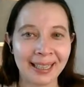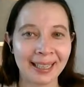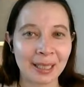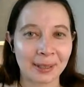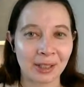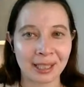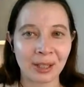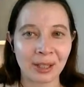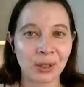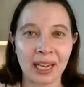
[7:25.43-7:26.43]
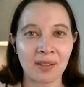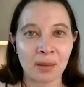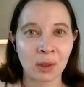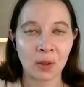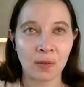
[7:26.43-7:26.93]
especially because I usually have
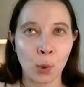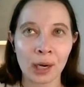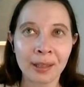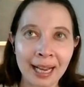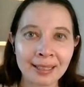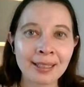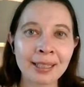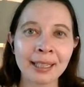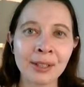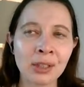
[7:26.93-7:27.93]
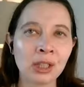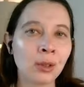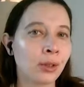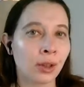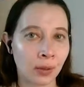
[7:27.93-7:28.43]
them do 4 classes. I used to
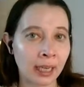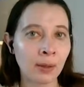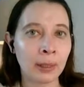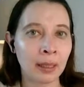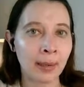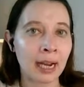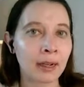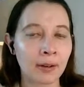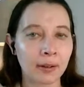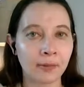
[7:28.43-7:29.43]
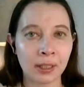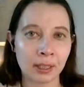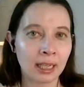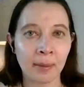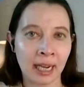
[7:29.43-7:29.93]
do 3 when the pack
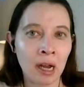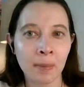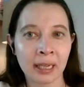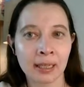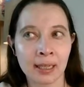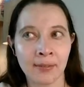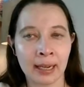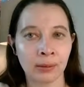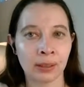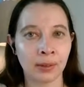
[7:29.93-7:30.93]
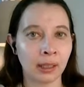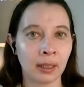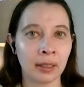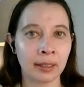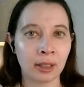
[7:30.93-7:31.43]
first came out because I found it really
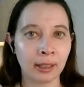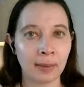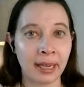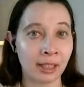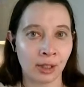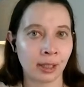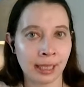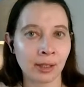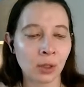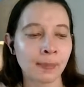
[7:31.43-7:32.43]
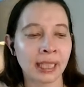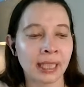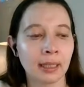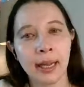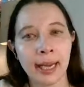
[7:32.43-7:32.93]
hard to like manage their schedules, but
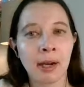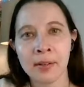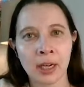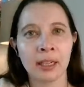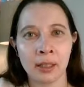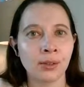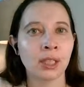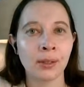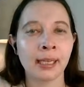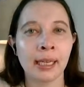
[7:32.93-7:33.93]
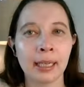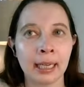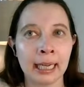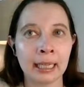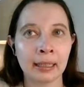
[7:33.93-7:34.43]
now I've gotten used to it
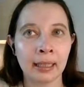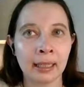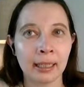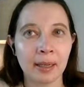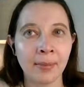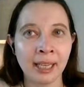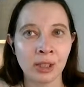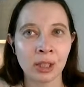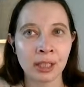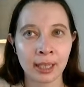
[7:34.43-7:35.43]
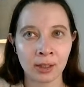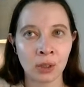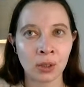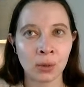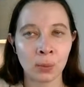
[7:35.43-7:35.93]
and I can like manage their
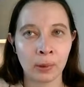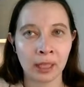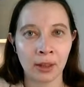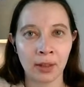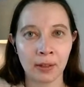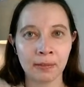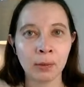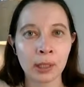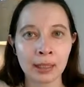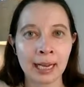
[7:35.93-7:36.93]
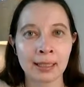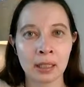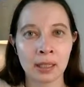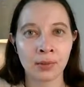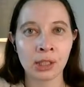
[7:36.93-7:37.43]
schedule with 4
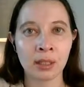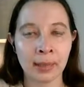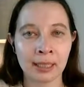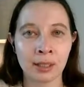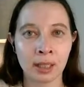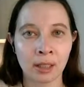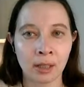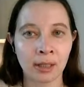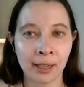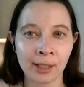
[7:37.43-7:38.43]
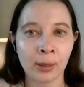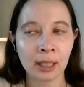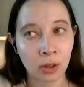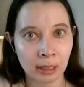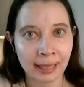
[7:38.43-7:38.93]
classes every semester, so they graduate in
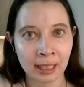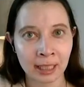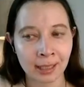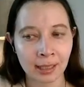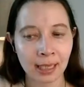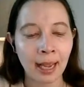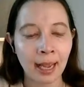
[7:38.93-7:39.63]
3 semesters.